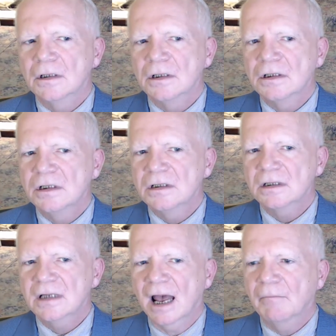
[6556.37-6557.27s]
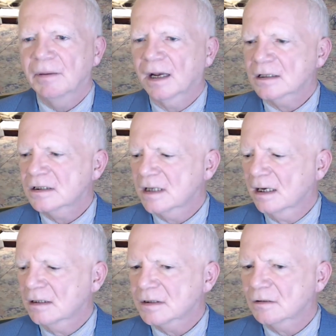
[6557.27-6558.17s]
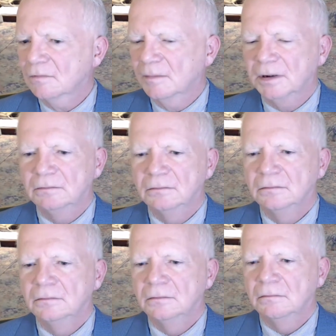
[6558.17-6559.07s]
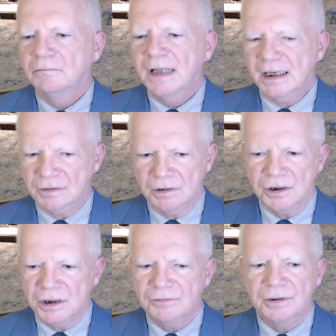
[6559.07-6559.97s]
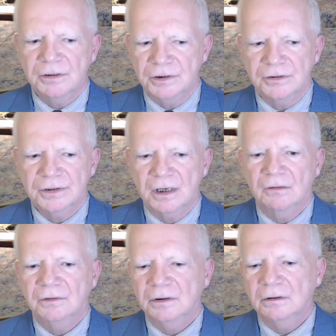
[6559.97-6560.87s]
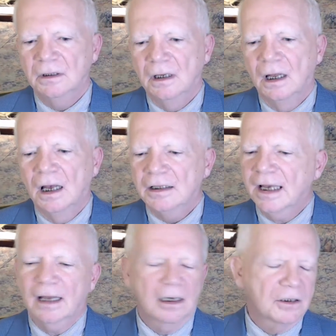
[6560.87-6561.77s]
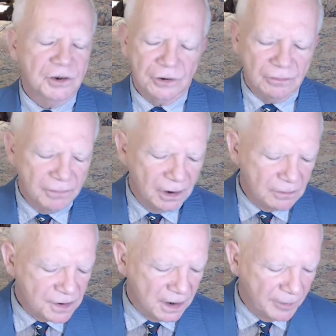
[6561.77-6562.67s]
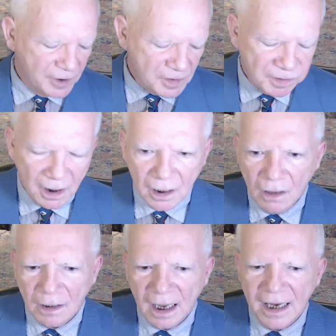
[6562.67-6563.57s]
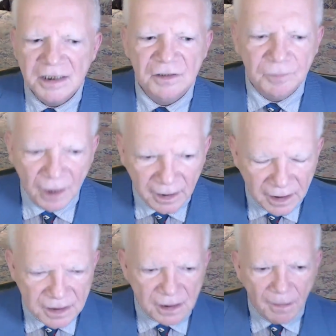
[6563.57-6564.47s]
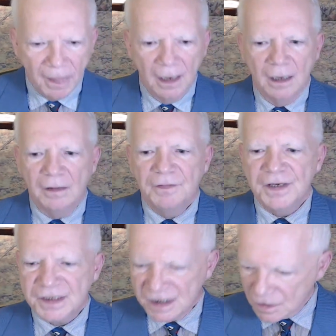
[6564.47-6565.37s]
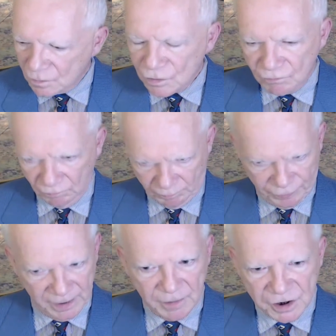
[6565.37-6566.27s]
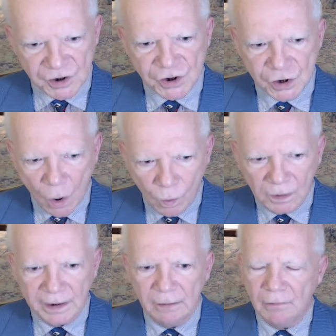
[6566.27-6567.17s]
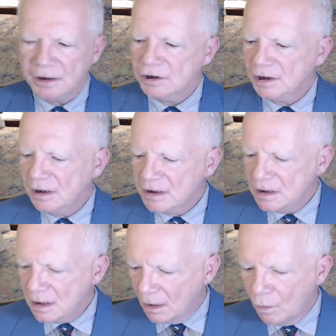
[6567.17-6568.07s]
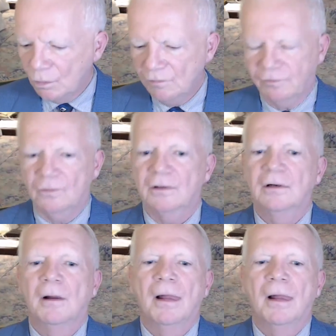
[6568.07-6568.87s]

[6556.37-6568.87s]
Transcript: she's a Tampax saleswoman. That's what she's reduced herself to. Yeah, sure, you know, celebrities plug all kinds of products. This is pretty much solely what she is known for,